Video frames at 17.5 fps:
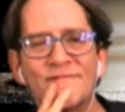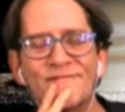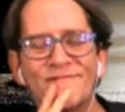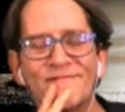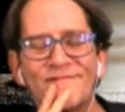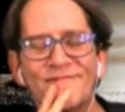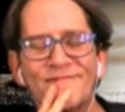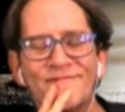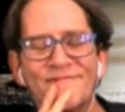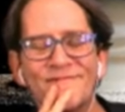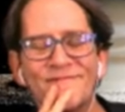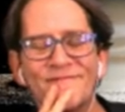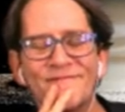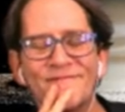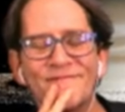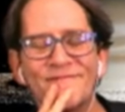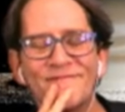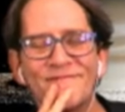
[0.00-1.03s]

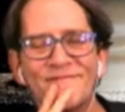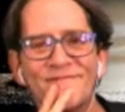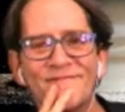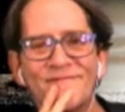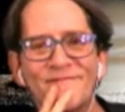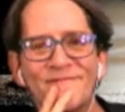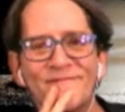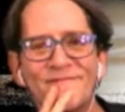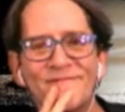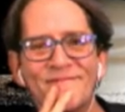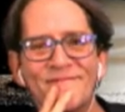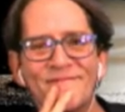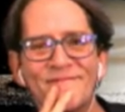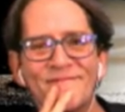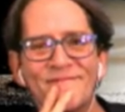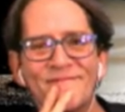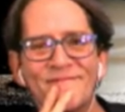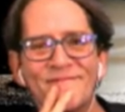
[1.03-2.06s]

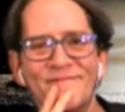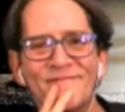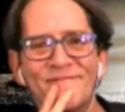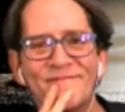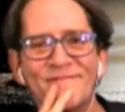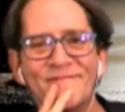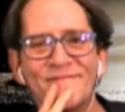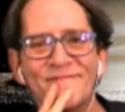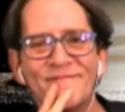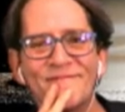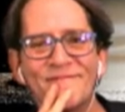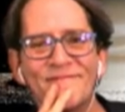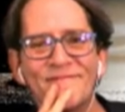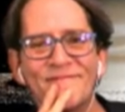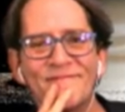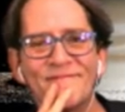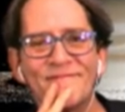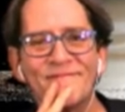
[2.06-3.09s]

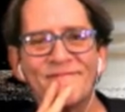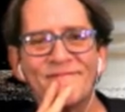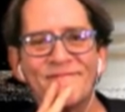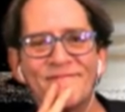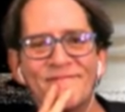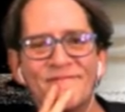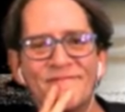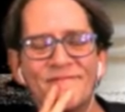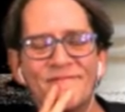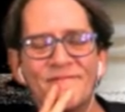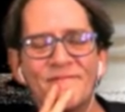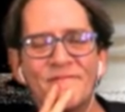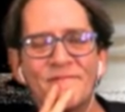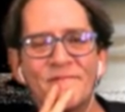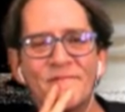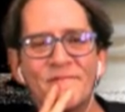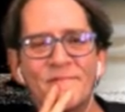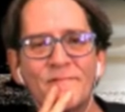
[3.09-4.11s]

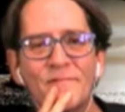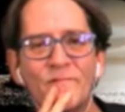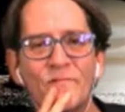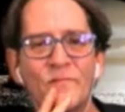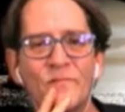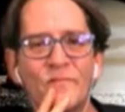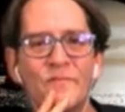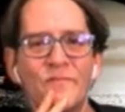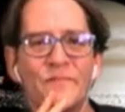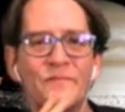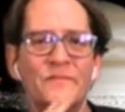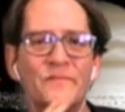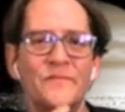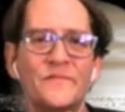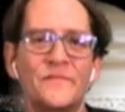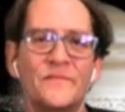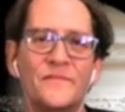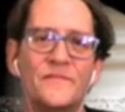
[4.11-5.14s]

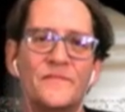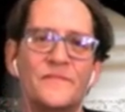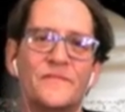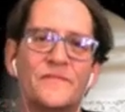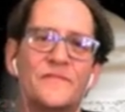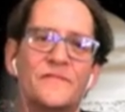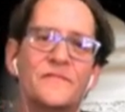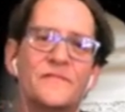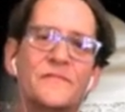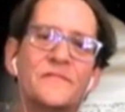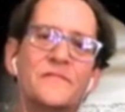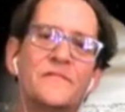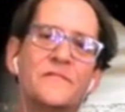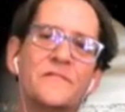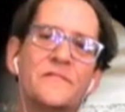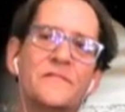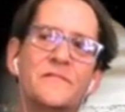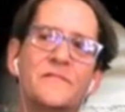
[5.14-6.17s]

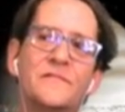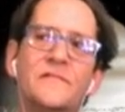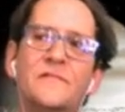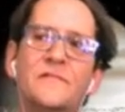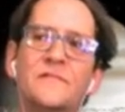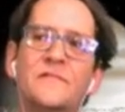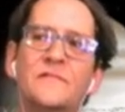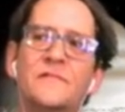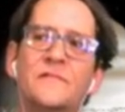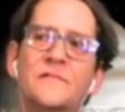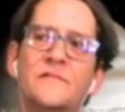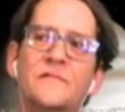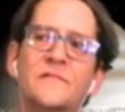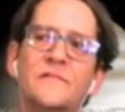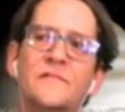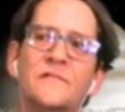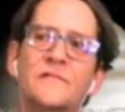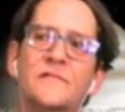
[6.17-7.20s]

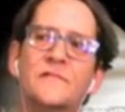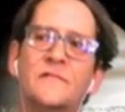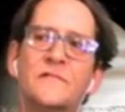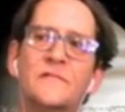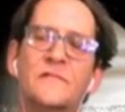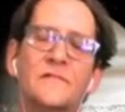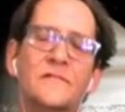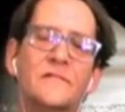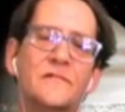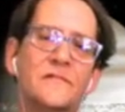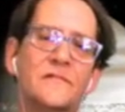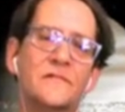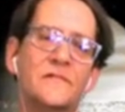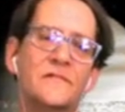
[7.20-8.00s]
This person isn't speaking.